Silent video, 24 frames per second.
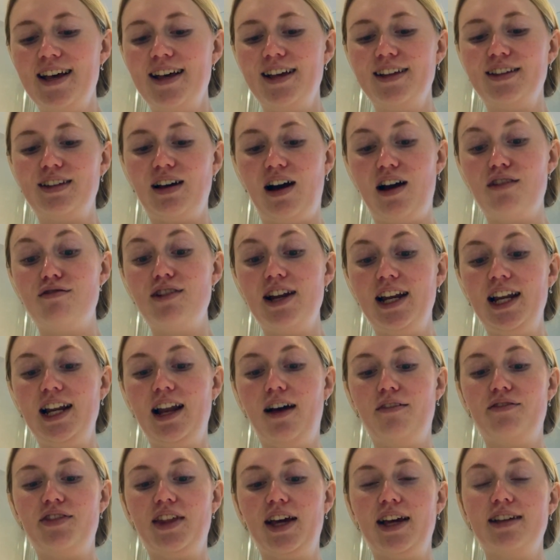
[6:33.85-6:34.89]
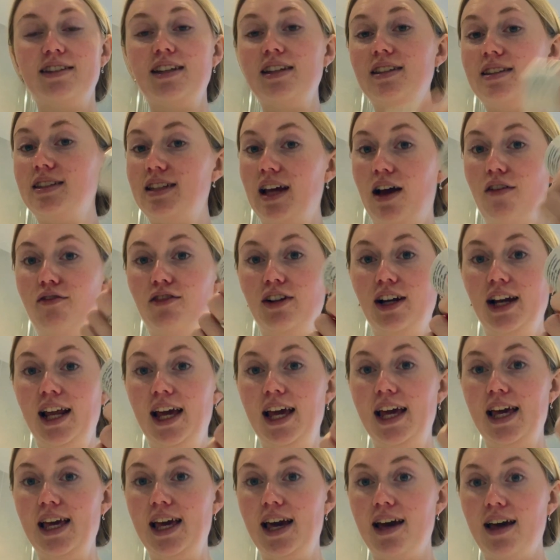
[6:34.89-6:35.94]
So I really love this. It's
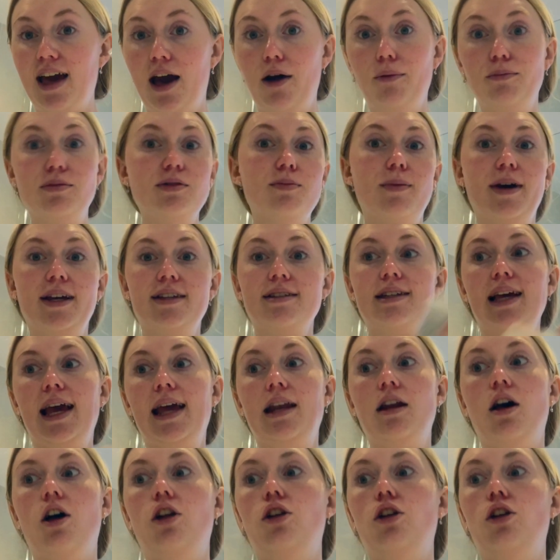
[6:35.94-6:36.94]
definitely helped my skin a